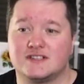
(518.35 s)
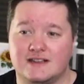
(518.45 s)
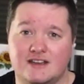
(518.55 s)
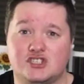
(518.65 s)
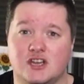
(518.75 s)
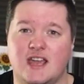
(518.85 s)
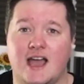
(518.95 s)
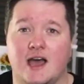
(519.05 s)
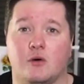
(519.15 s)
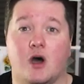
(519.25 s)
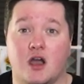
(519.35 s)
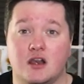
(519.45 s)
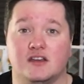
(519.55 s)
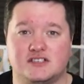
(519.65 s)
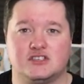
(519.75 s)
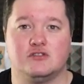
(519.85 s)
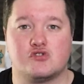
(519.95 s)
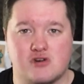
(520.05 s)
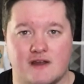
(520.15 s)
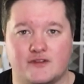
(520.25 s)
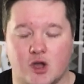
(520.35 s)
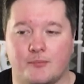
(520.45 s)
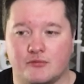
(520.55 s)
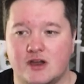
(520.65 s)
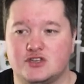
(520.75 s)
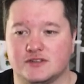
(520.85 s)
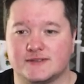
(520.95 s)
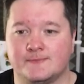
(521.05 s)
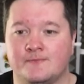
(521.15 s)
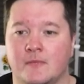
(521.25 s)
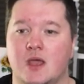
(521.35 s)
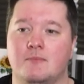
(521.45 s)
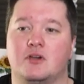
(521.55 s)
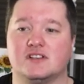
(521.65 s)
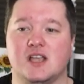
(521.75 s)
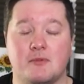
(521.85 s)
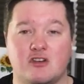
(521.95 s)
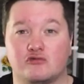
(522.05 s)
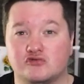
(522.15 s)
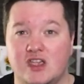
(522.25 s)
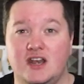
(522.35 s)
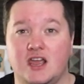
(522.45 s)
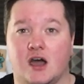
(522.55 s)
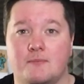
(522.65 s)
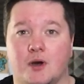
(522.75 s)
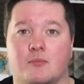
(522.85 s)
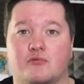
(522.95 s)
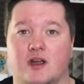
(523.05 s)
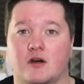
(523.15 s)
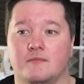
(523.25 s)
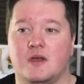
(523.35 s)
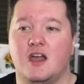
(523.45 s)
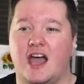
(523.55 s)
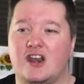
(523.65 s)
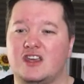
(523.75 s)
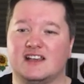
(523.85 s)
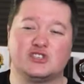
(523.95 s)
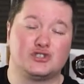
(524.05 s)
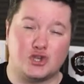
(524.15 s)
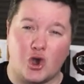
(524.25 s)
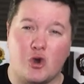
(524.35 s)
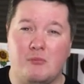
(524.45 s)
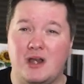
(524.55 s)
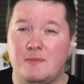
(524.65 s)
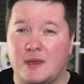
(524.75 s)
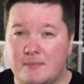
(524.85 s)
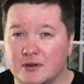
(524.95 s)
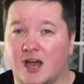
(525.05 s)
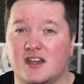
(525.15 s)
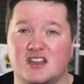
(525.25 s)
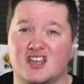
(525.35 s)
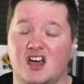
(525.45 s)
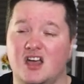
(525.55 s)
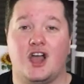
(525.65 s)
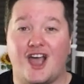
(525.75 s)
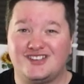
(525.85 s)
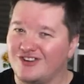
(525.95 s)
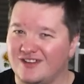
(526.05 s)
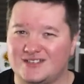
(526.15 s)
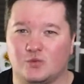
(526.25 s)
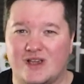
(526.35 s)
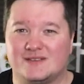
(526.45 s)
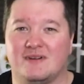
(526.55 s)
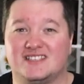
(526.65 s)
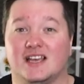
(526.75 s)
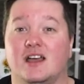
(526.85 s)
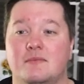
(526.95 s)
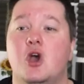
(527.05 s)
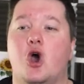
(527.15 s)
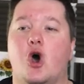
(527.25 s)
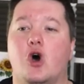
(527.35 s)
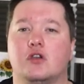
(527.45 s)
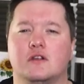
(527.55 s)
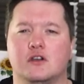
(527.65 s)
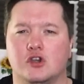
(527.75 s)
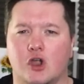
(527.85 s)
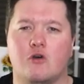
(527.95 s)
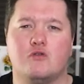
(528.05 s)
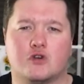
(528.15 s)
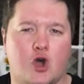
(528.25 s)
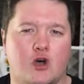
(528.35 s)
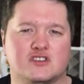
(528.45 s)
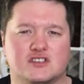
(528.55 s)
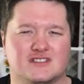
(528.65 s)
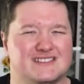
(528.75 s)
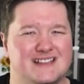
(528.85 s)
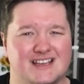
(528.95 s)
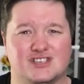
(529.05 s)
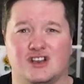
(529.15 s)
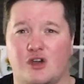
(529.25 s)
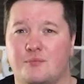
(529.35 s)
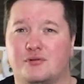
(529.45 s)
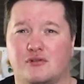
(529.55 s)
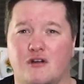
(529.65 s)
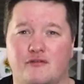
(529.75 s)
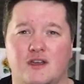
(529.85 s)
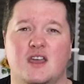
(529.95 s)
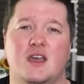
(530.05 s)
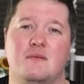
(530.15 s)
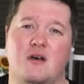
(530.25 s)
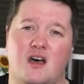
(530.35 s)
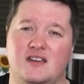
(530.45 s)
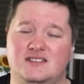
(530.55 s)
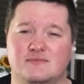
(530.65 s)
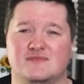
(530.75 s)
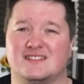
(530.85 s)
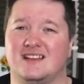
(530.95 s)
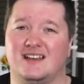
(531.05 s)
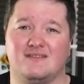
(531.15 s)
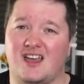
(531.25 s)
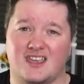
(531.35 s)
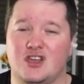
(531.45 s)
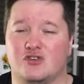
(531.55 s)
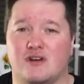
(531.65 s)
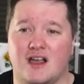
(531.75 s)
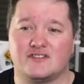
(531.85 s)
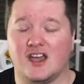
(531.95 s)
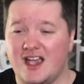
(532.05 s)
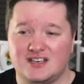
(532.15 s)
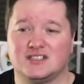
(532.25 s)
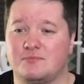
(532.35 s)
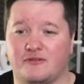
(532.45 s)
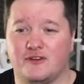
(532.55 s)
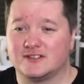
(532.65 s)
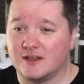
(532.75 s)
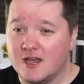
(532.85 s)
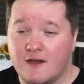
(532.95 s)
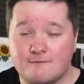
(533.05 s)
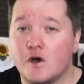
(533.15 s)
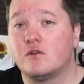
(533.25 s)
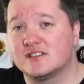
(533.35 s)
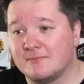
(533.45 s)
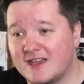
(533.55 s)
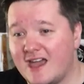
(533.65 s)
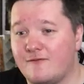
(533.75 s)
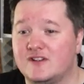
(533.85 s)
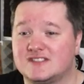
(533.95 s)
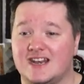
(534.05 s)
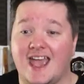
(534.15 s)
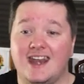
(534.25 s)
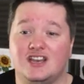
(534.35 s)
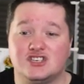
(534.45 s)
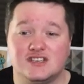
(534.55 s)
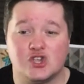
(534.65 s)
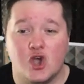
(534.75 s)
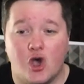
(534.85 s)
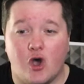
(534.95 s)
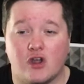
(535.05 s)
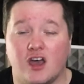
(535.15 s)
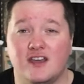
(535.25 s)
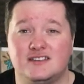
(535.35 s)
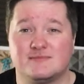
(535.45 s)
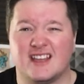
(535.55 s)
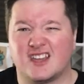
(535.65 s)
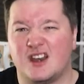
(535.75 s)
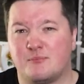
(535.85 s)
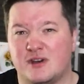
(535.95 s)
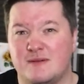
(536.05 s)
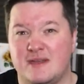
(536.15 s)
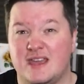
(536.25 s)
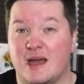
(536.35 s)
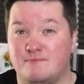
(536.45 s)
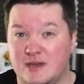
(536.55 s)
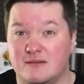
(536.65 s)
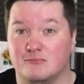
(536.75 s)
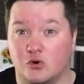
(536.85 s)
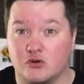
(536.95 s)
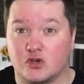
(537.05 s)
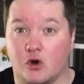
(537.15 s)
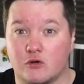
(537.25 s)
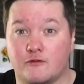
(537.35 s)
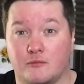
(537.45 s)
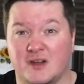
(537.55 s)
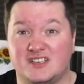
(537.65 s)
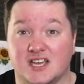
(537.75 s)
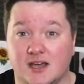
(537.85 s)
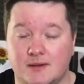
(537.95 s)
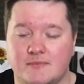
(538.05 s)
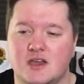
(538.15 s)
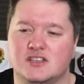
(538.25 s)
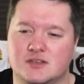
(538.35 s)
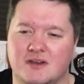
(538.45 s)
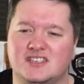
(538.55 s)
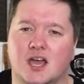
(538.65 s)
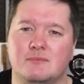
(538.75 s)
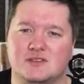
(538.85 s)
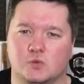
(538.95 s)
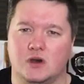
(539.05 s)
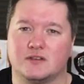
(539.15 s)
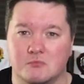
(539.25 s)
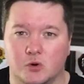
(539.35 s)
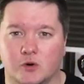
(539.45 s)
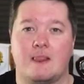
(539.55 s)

Let's show you how I like to do crafting operations. Because I'm on a really high pop realm and I get so many people undercut, I don't like to waste my time on low cost slash low profit items that I can craft. I actually prefer to focus my efforts and energies on items that are going to bring me a bit more gold for my time, so my time is worth more.